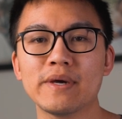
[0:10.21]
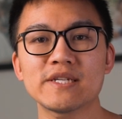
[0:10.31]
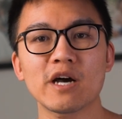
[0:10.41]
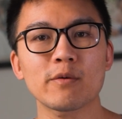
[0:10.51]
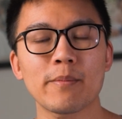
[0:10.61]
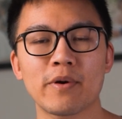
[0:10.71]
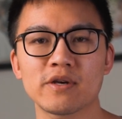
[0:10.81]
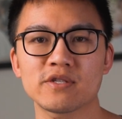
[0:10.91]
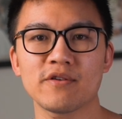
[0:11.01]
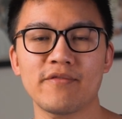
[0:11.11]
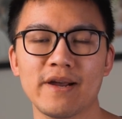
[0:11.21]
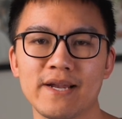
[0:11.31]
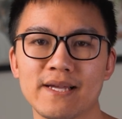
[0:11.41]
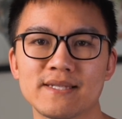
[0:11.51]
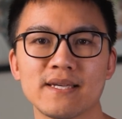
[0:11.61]
we talk about personal
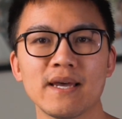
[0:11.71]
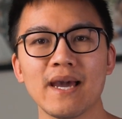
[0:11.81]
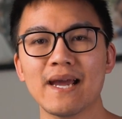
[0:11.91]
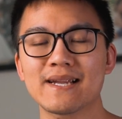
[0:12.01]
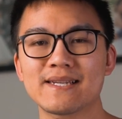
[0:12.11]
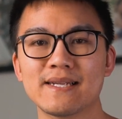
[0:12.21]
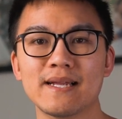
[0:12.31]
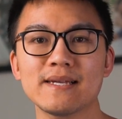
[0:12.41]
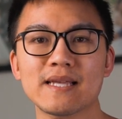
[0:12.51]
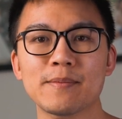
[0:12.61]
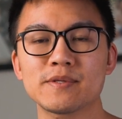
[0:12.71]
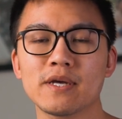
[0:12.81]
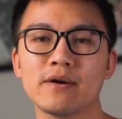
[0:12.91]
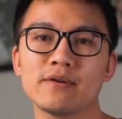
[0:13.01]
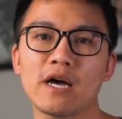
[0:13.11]
finance, and in today's
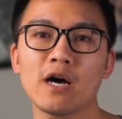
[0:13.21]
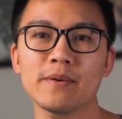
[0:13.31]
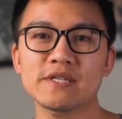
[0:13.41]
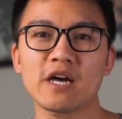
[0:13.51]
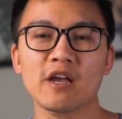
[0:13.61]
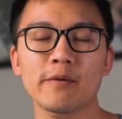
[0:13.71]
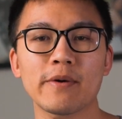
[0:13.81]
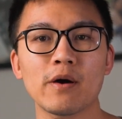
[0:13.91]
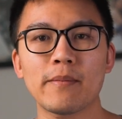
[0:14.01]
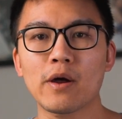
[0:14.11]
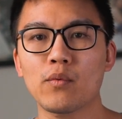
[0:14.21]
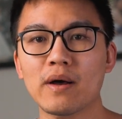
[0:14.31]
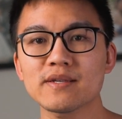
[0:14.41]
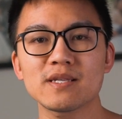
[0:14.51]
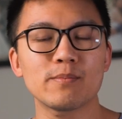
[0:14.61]
episode, I'll be talking about my
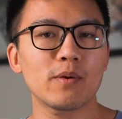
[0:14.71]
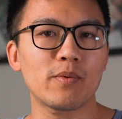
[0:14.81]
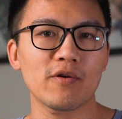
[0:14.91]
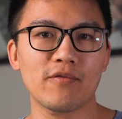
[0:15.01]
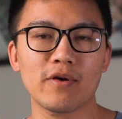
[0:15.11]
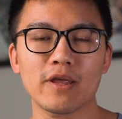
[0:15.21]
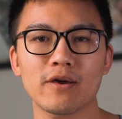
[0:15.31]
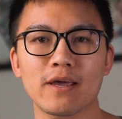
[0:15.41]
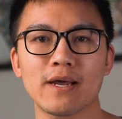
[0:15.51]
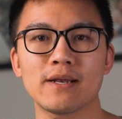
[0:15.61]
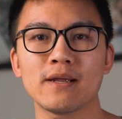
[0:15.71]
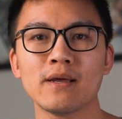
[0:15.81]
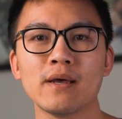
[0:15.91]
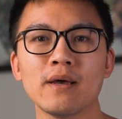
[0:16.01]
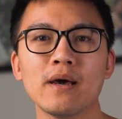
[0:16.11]
Wealthsimple portfolio again.
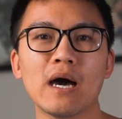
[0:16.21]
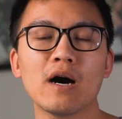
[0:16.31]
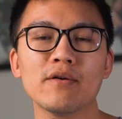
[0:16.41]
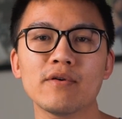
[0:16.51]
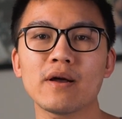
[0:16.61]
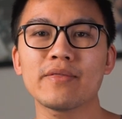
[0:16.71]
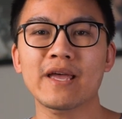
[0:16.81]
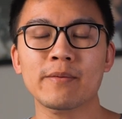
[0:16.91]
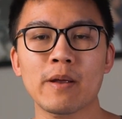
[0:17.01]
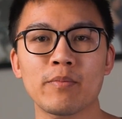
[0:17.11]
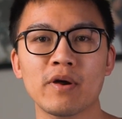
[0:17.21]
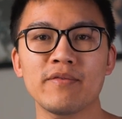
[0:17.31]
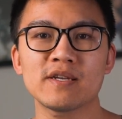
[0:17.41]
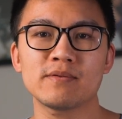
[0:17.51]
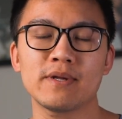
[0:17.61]
However, unlike my
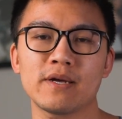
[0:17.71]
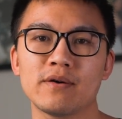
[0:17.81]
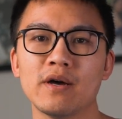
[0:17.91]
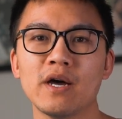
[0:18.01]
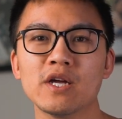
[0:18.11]
previous video,